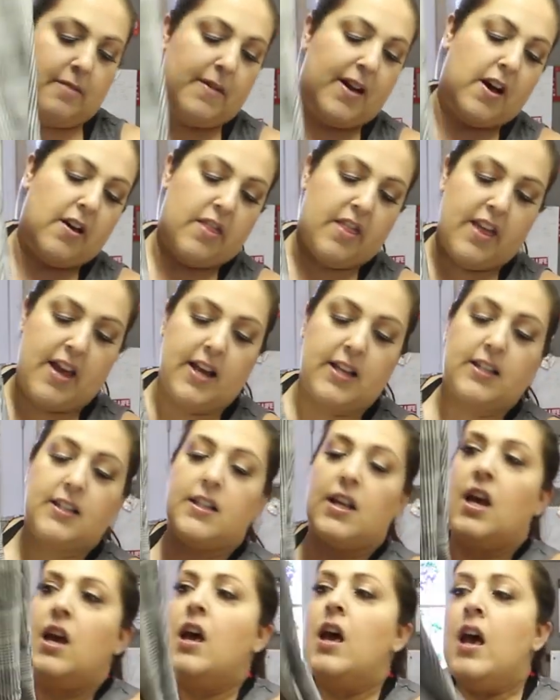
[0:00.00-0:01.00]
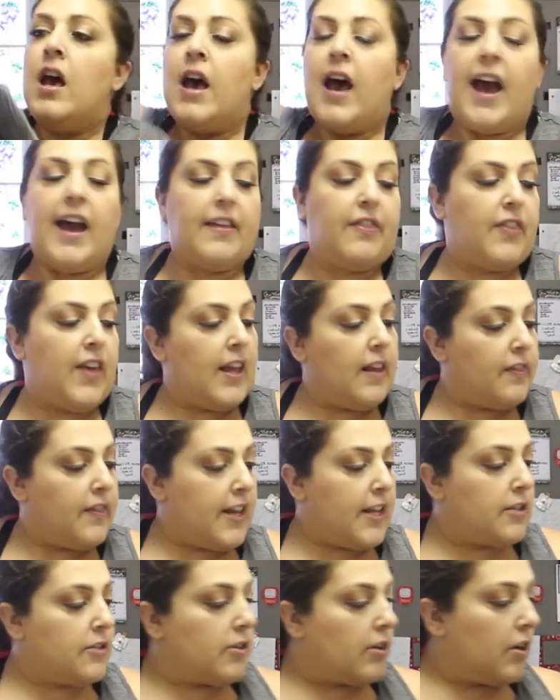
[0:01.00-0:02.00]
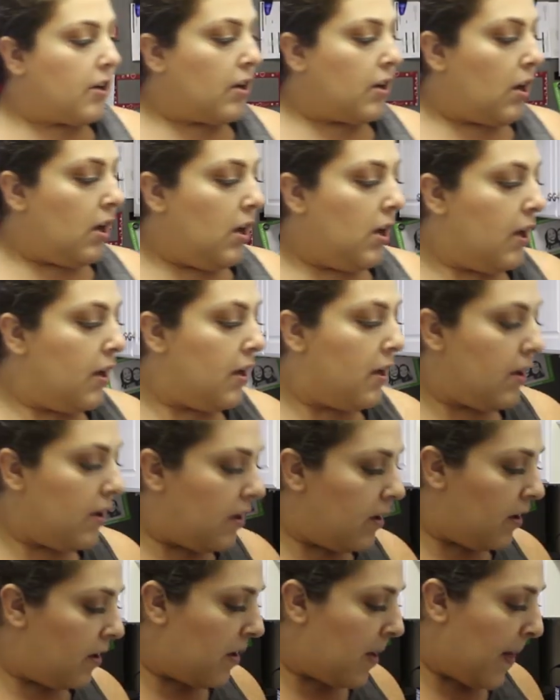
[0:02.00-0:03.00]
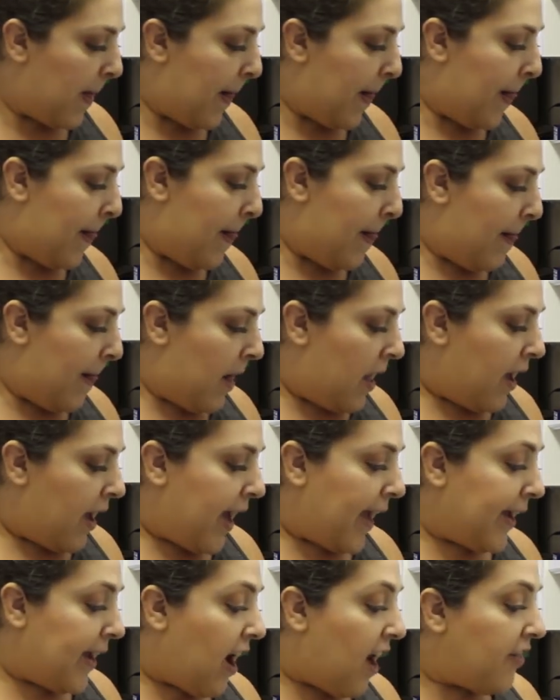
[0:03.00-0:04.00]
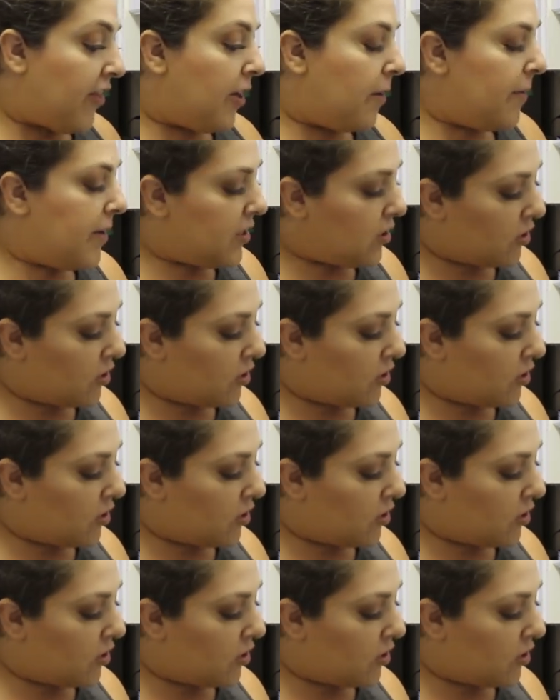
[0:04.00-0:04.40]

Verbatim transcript: about this. I think these are, I got them